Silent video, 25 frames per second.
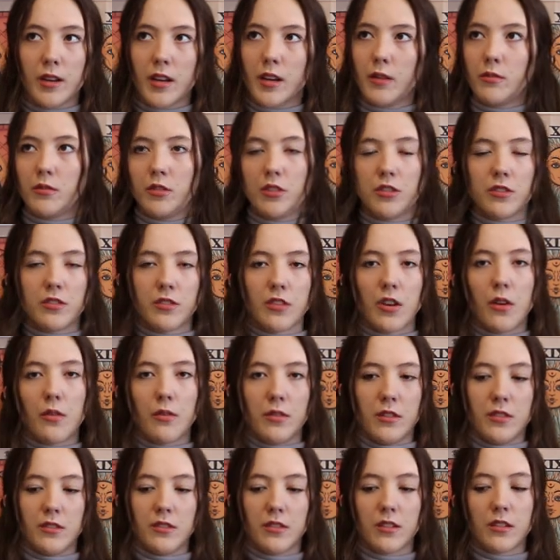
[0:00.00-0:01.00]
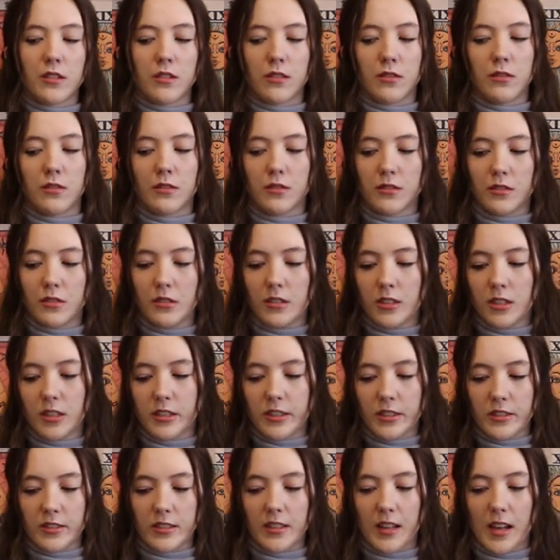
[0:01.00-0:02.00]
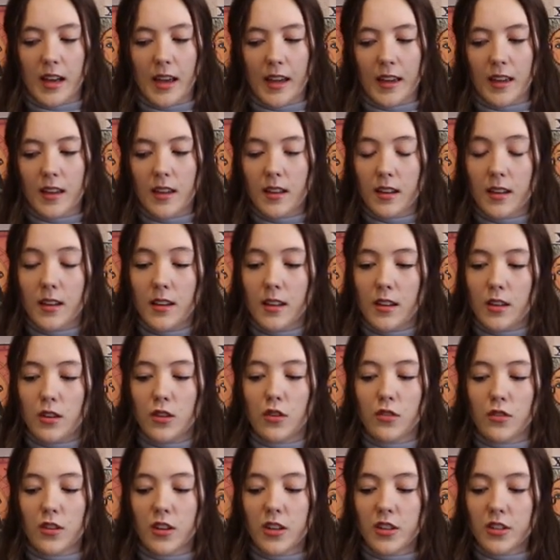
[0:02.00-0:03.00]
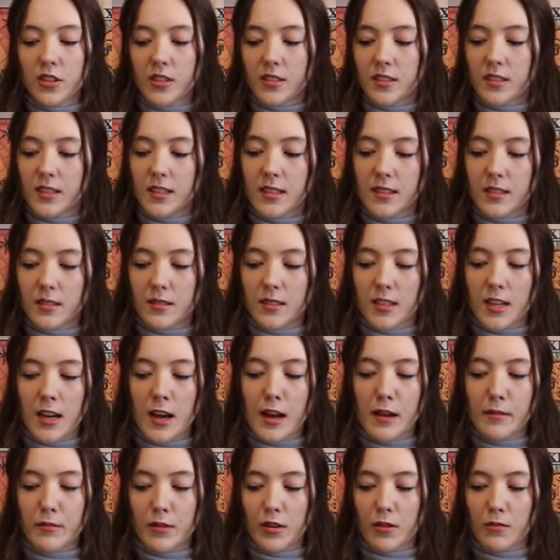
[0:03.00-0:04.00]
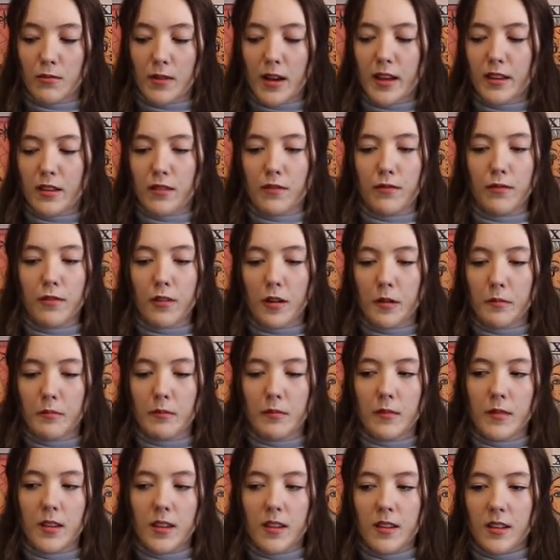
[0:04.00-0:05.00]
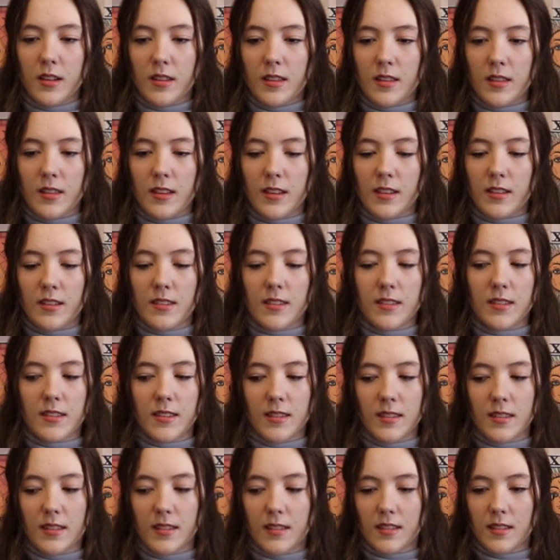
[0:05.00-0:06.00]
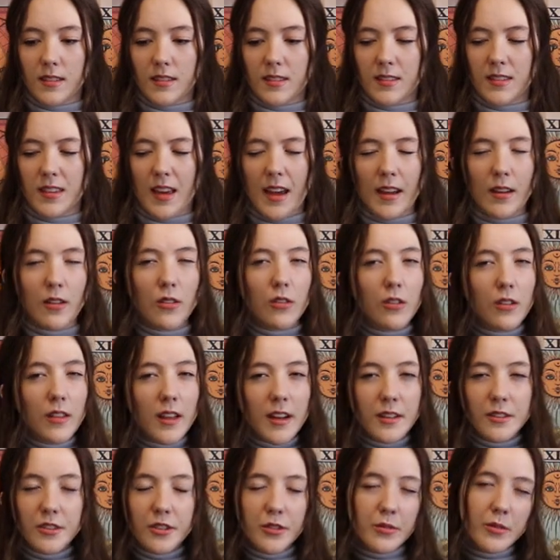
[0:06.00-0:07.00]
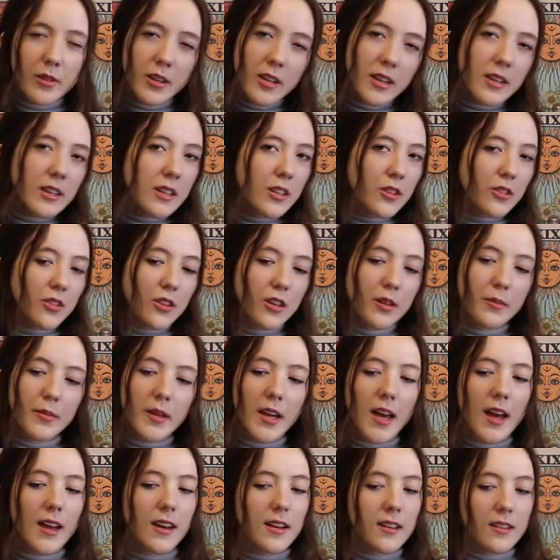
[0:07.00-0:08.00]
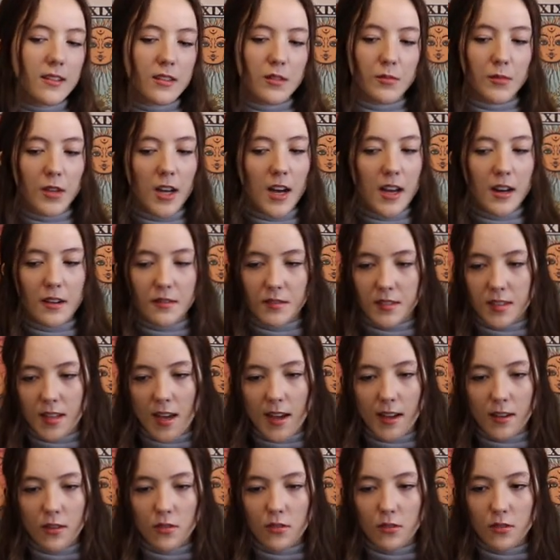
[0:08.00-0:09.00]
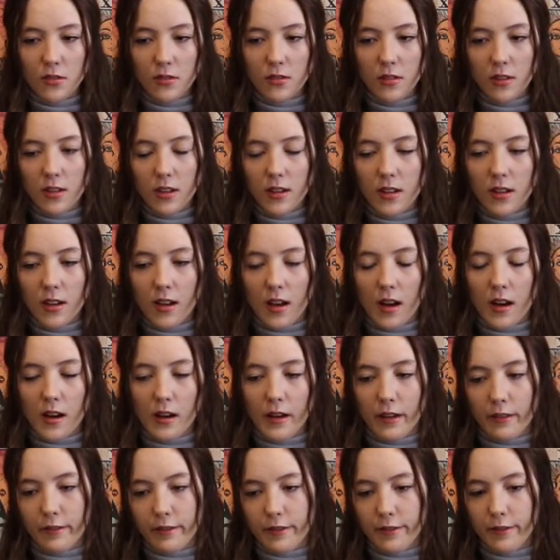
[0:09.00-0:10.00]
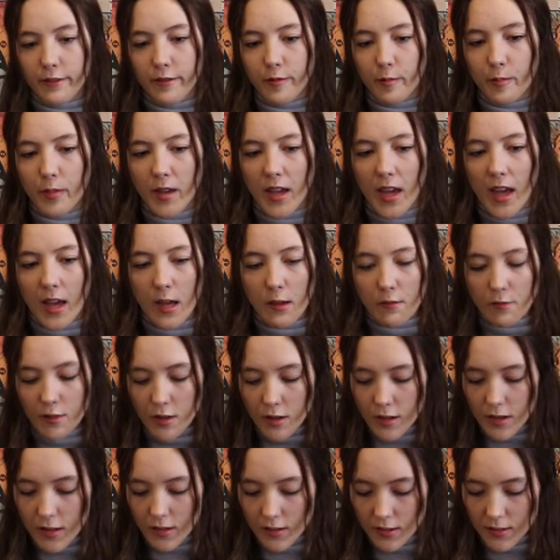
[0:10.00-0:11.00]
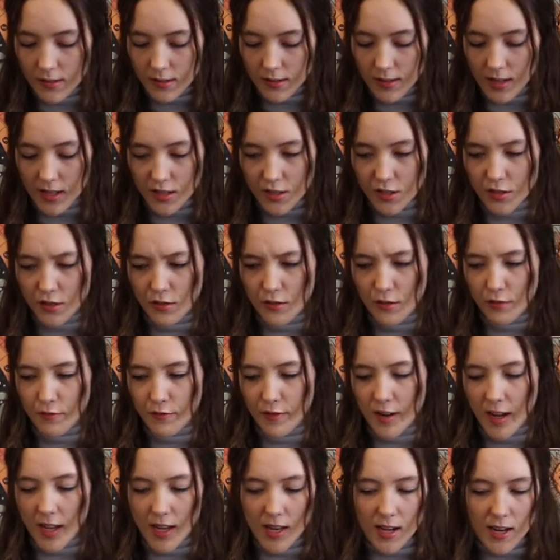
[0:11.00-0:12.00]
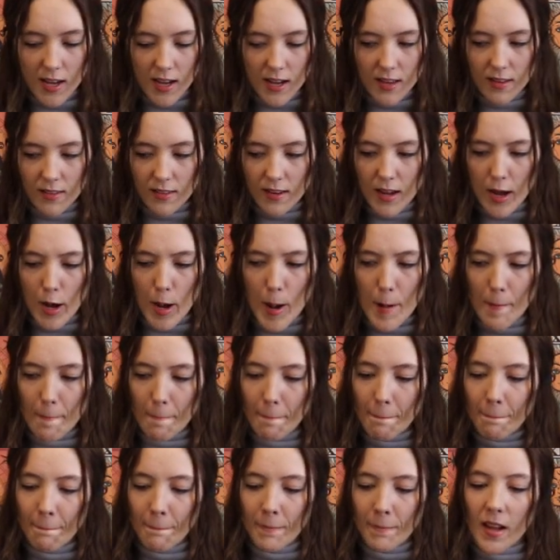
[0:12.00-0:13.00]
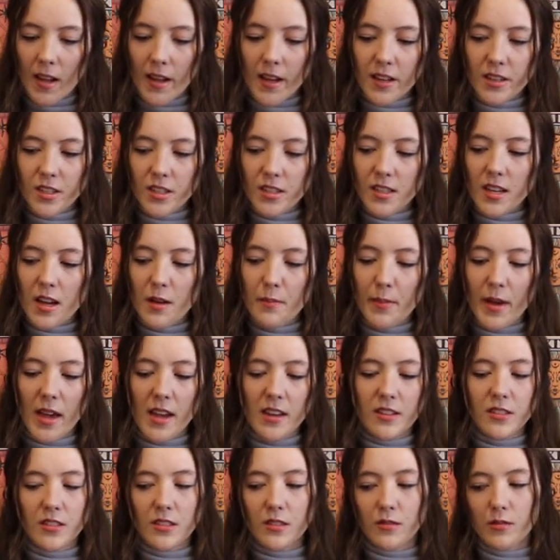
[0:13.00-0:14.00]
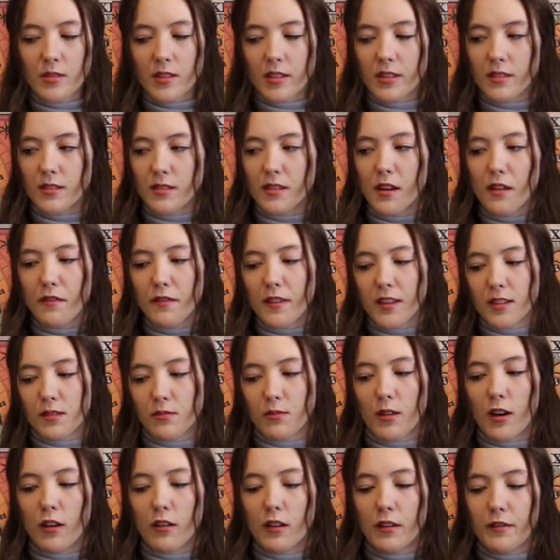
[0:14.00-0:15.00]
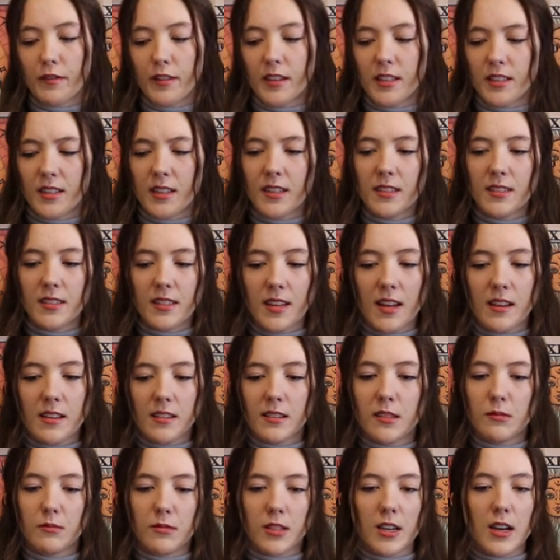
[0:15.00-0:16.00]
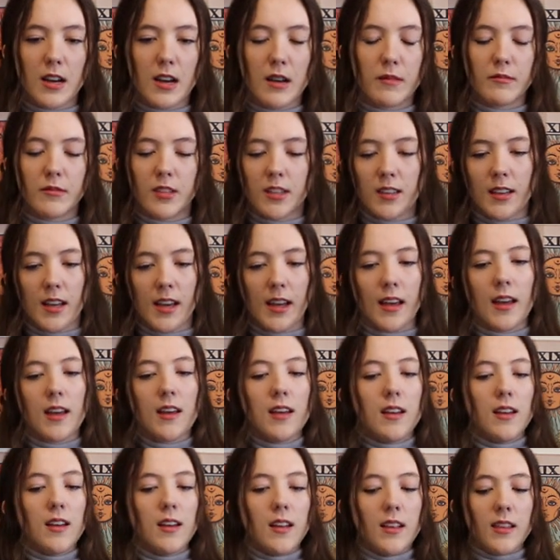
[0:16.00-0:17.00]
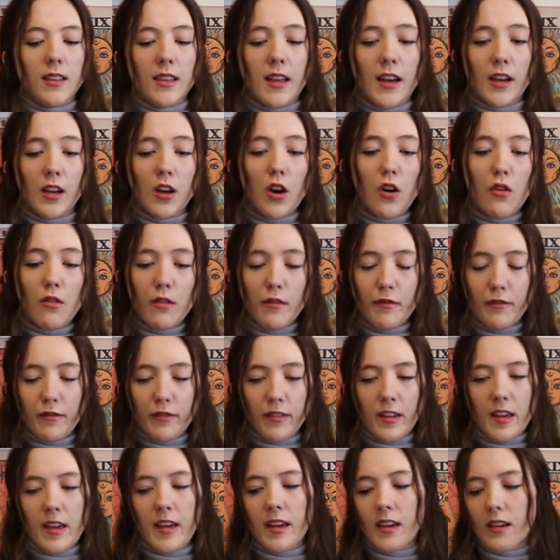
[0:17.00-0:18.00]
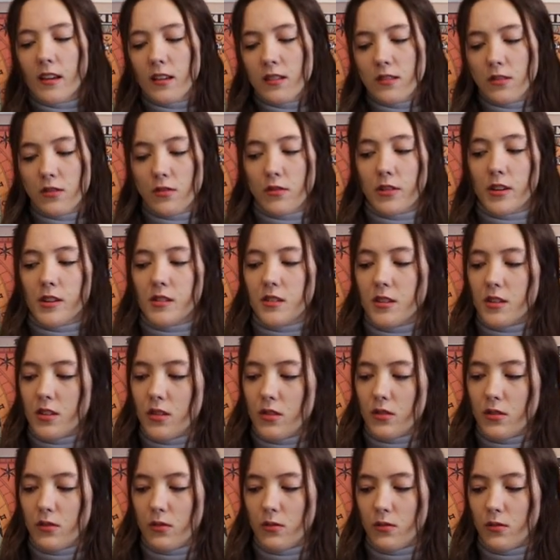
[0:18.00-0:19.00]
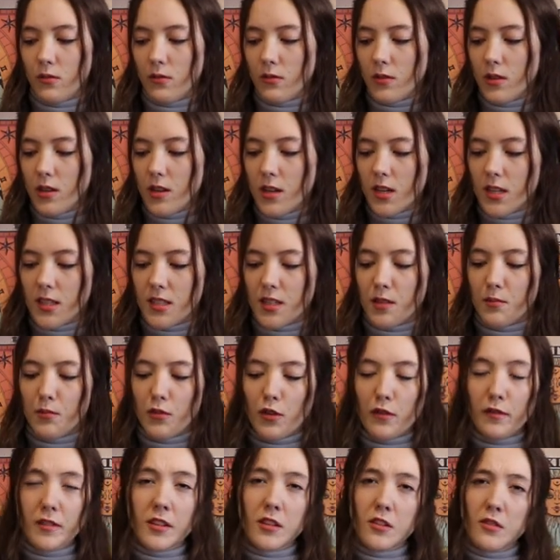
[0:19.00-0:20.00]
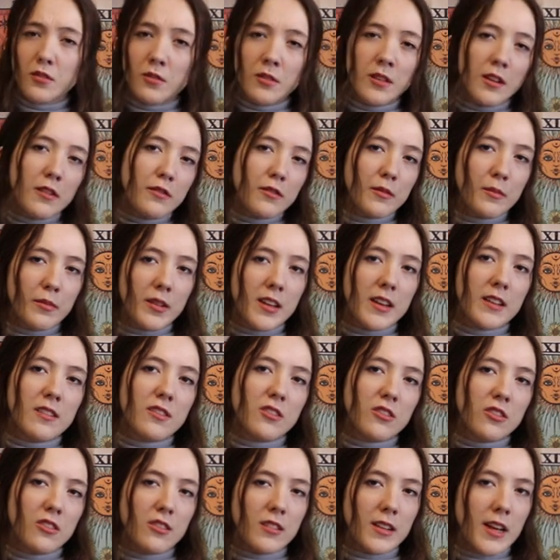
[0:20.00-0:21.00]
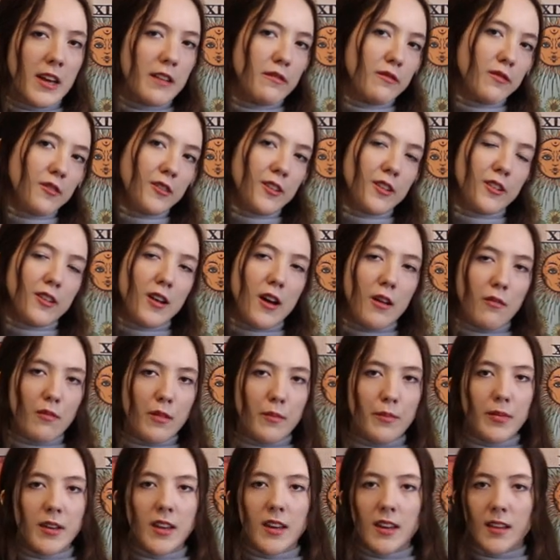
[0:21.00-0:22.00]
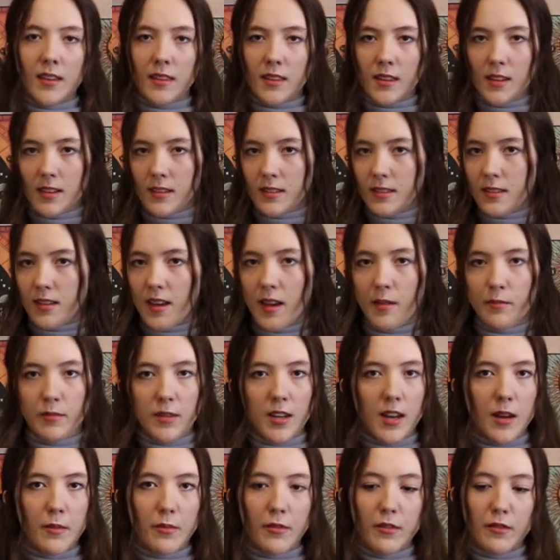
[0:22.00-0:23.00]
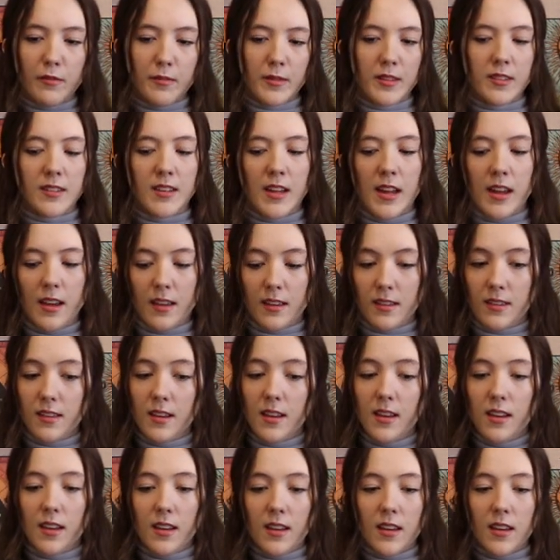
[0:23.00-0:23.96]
but it would just go in a circle, so they're just like, you could just need some time to rest from this cycle that you were in. You could be ending some kind of cycle of behaviors that you've recognized now, and just have patience with yourself as well. If it does take some time to like let go of things, or to move into a different place in your life where you're not repeating these same type of mistakes,